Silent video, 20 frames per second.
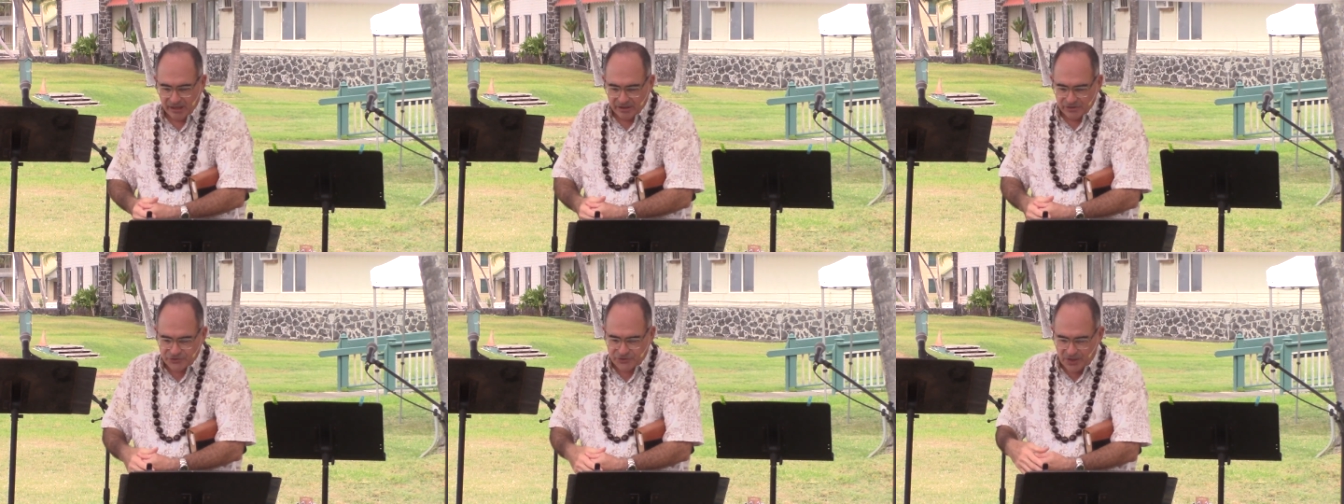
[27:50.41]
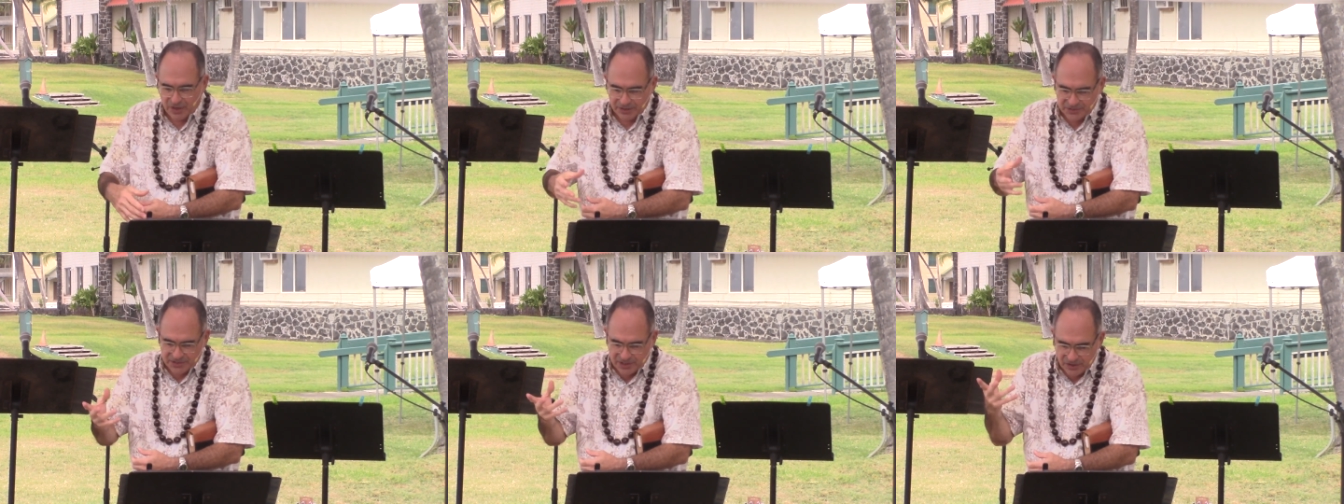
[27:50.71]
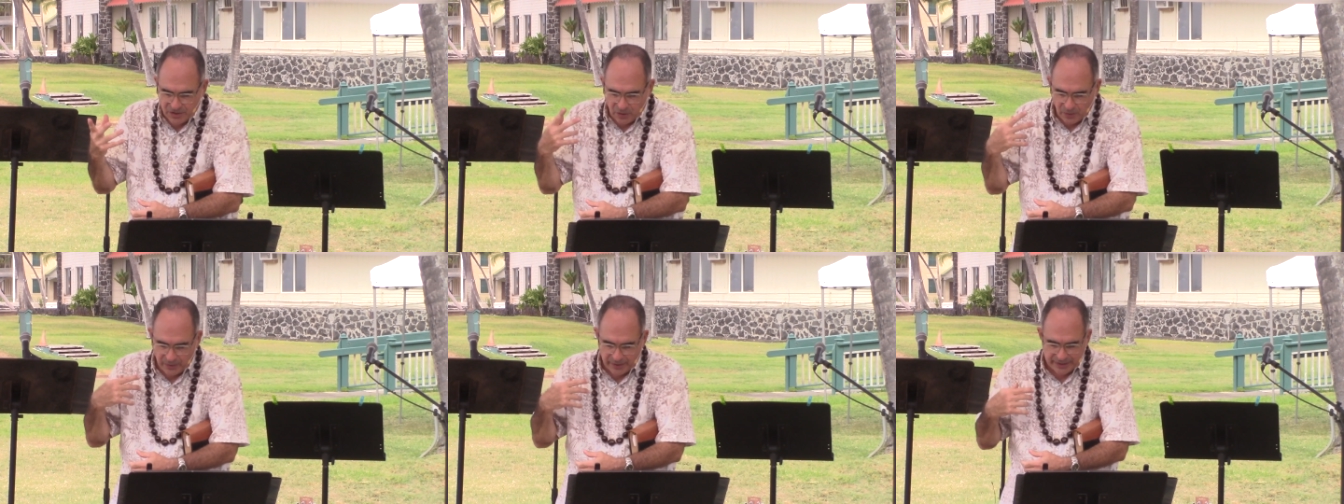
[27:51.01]
Strong's
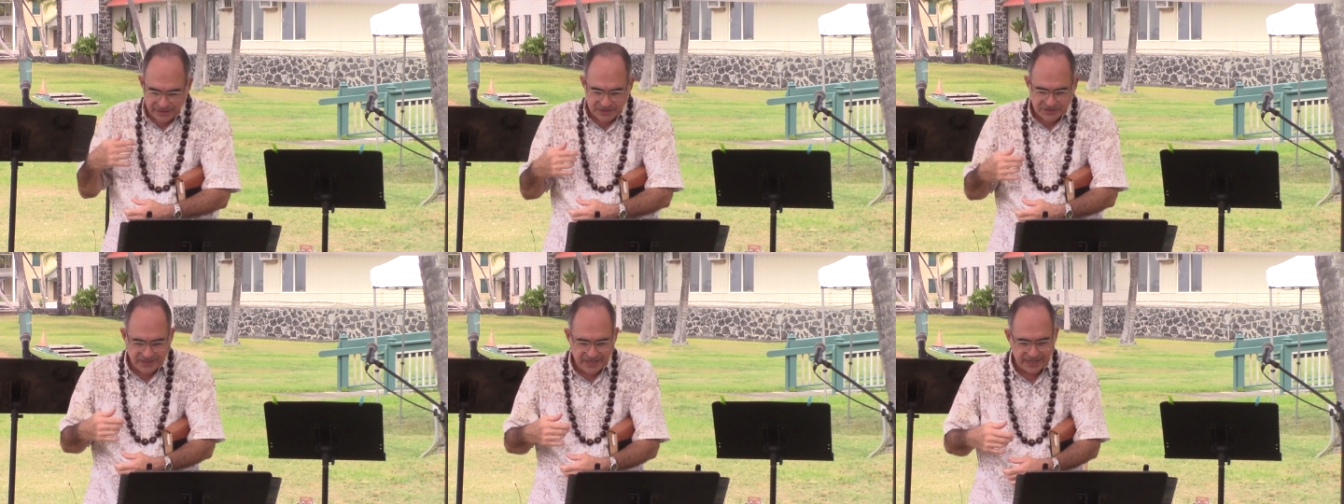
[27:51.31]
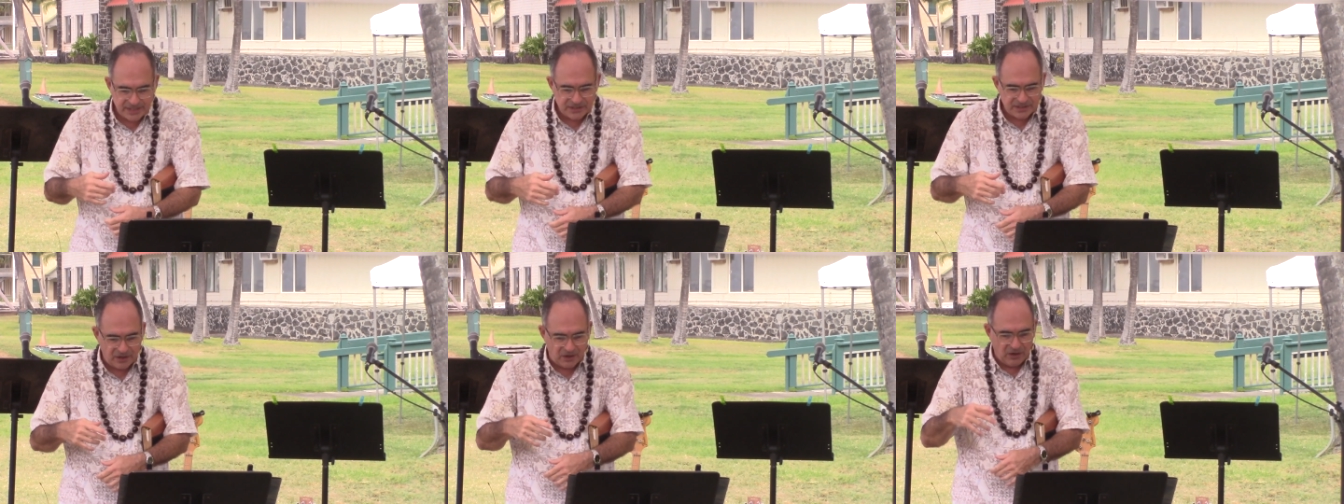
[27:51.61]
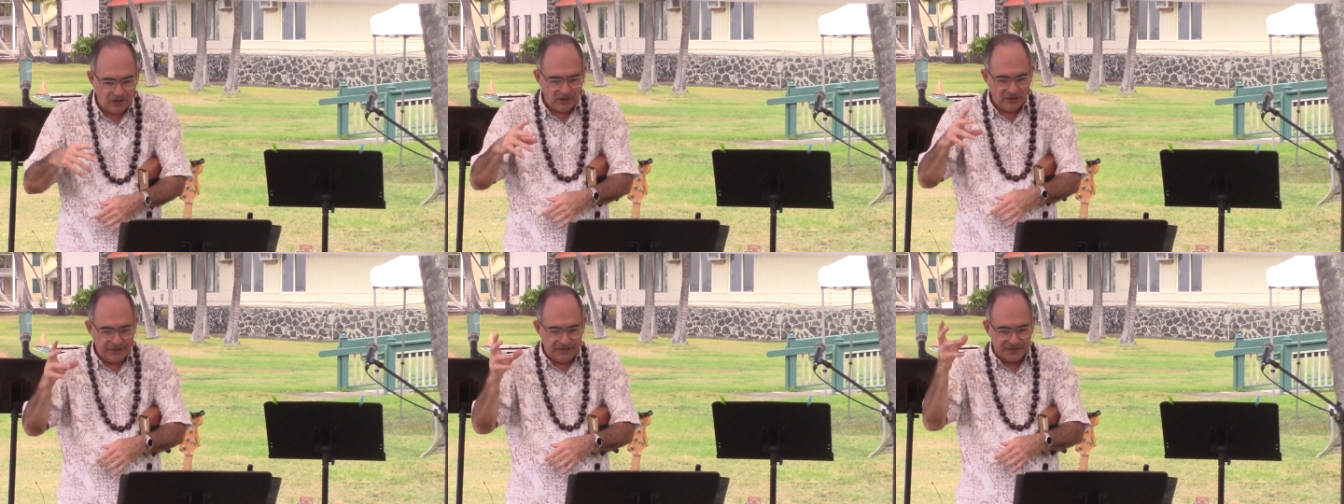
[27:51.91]
Concordance takes
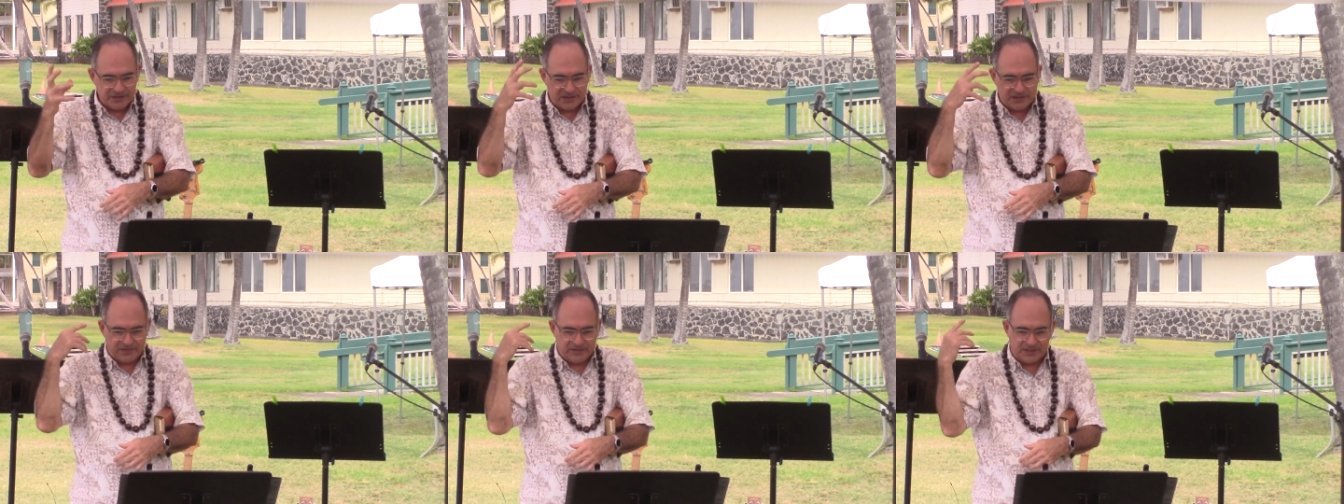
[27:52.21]
all this,